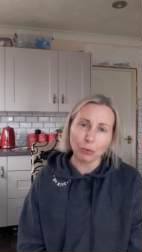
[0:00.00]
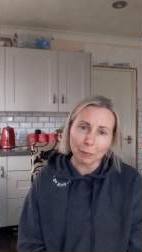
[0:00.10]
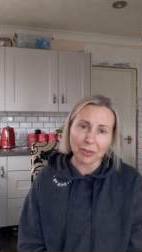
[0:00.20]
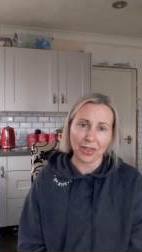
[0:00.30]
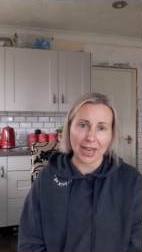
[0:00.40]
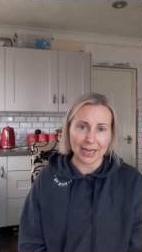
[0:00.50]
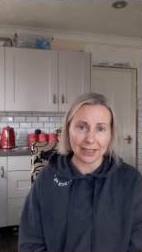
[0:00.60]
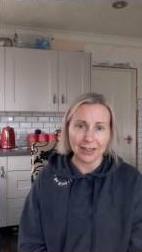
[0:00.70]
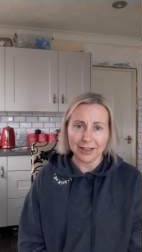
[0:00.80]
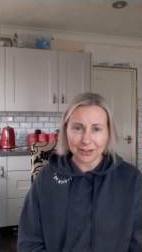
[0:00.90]

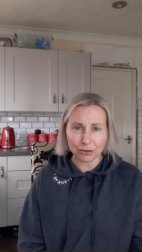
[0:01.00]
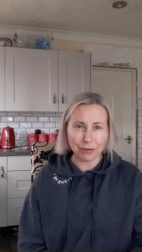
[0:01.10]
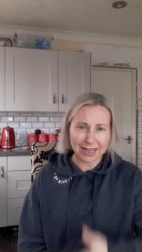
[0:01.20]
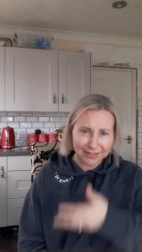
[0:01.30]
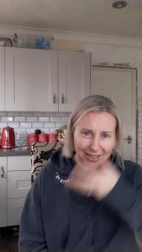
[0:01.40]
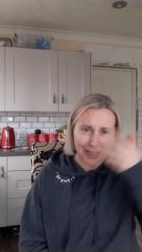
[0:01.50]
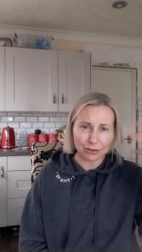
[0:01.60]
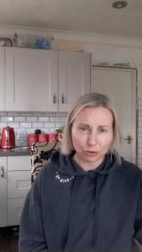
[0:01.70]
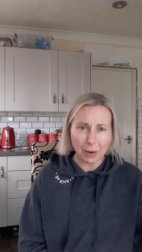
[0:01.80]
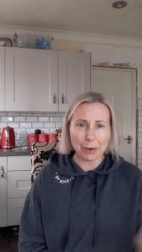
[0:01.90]
something that try and
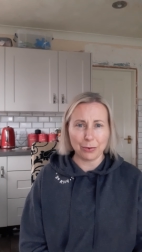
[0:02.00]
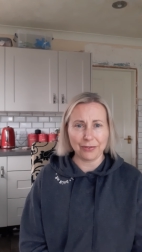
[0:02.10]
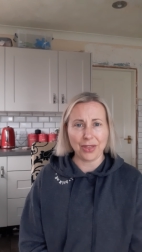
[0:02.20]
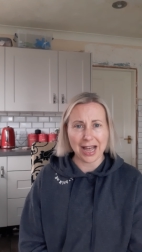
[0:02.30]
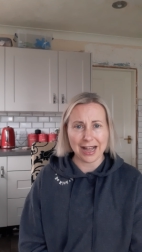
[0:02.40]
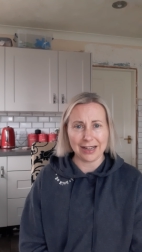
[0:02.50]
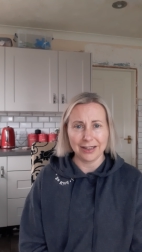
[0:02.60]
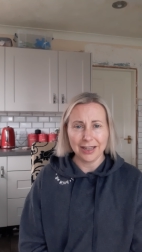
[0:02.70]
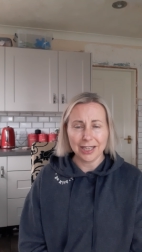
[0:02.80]
takes you out of that.